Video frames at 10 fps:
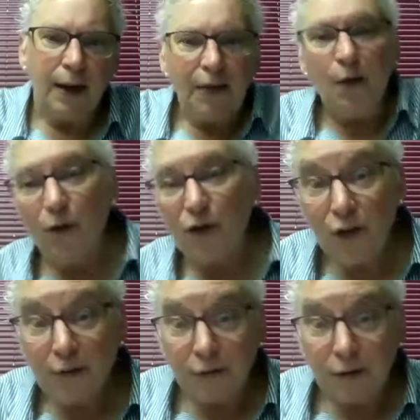And then we
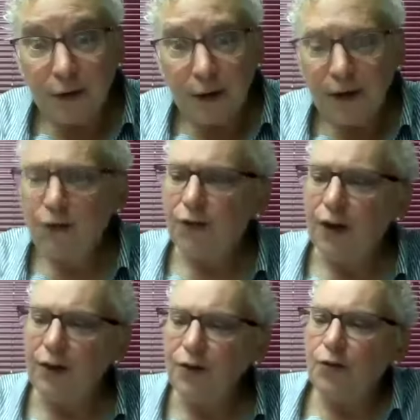shift in
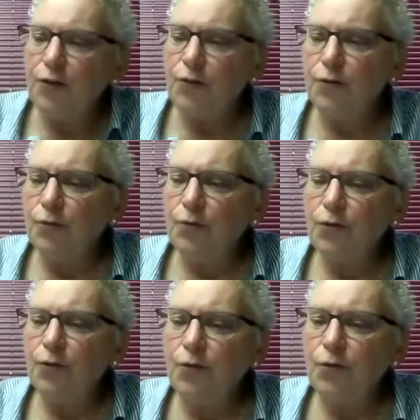stanza two
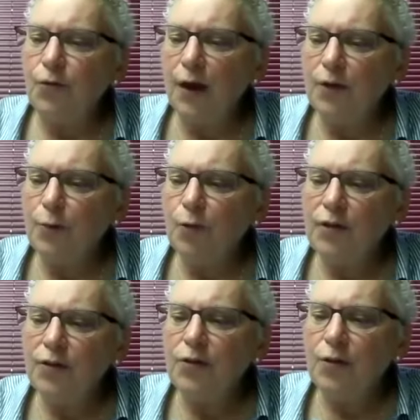to God's
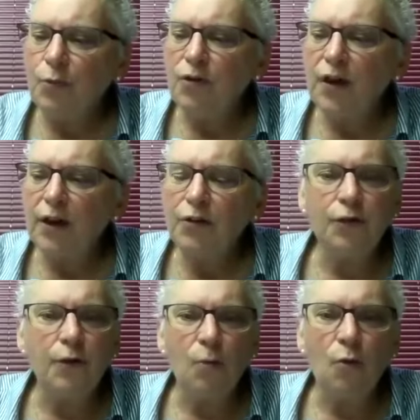presence and
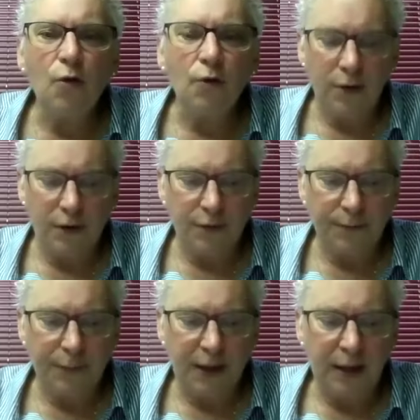protection from moral
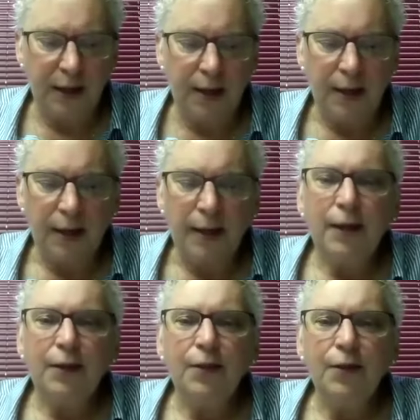evil. And
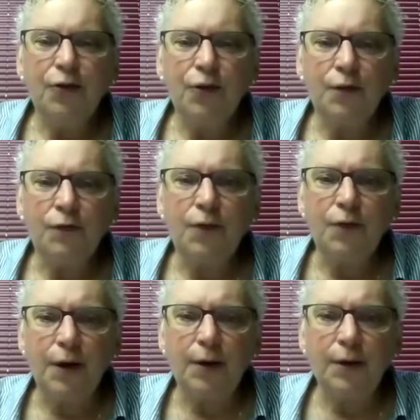the shift
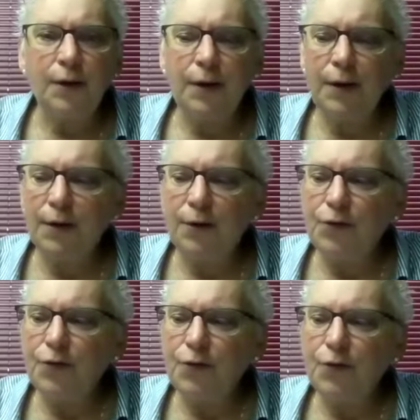there
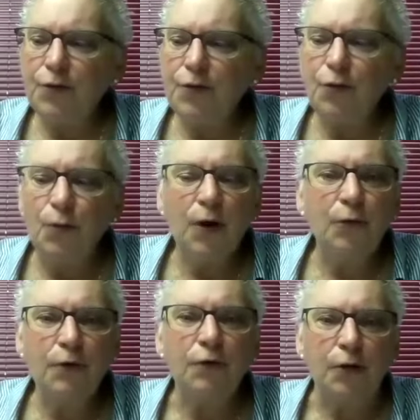is to a
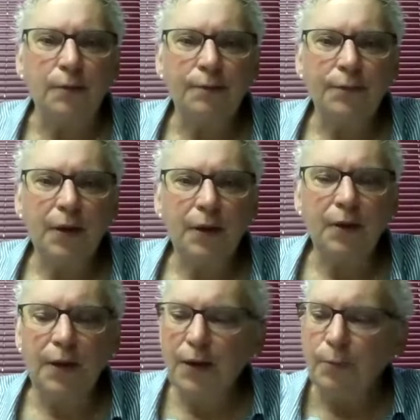river in
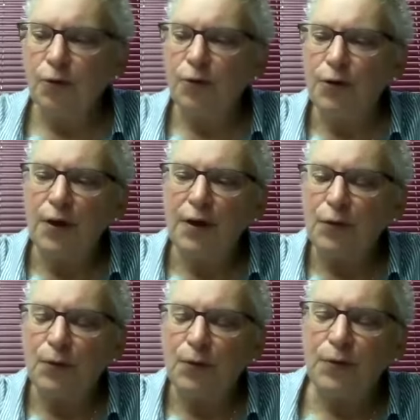the Hebrew, and you have
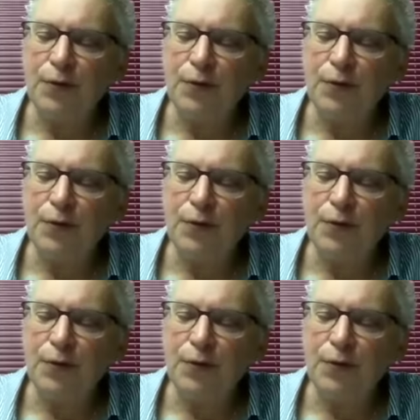it